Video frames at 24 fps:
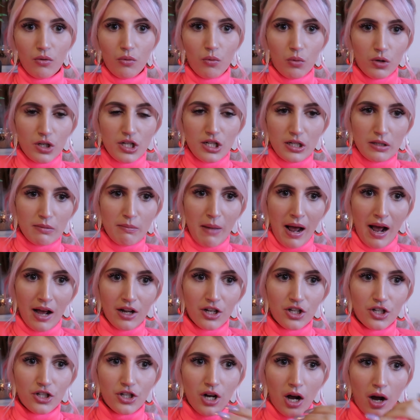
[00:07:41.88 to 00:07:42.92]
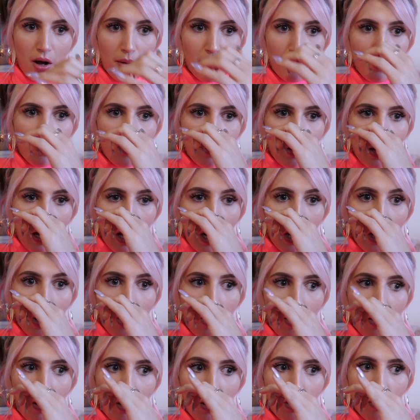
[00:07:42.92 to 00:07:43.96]
was smashed up a
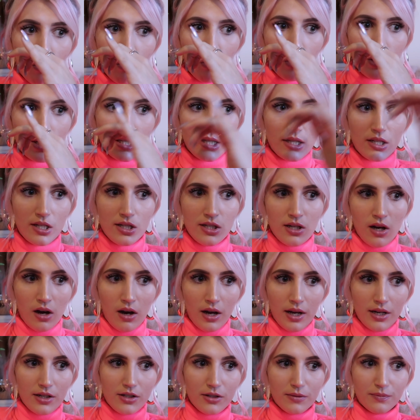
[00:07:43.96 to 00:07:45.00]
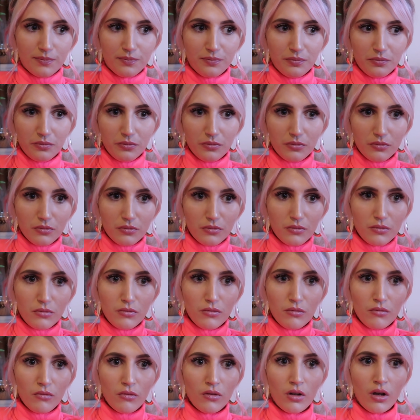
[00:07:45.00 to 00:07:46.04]
lot was the side
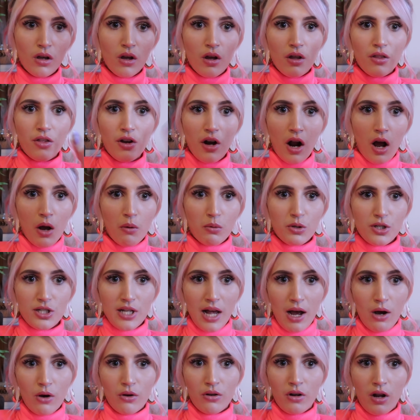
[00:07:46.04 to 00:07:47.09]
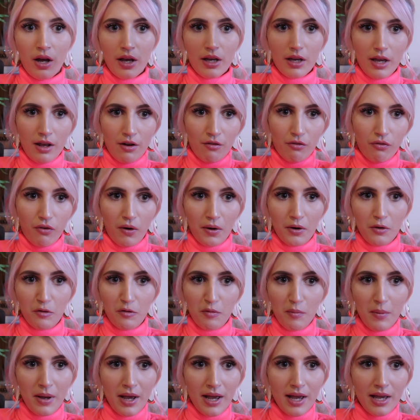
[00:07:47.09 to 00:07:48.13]
that I was sat on, like in front of
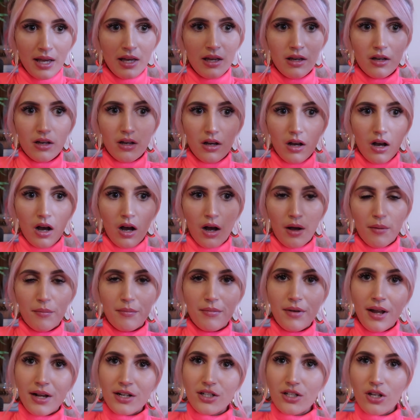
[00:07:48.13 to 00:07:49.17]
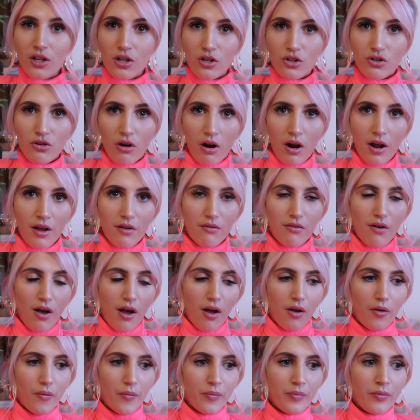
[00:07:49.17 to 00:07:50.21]
me, next to the
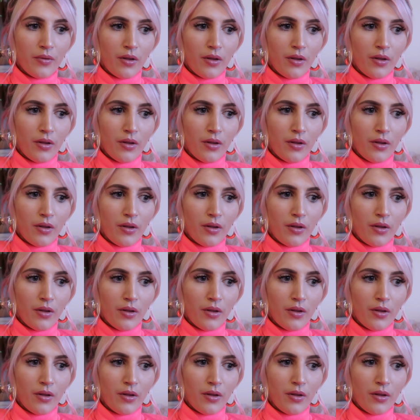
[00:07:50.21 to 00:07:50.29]
driver.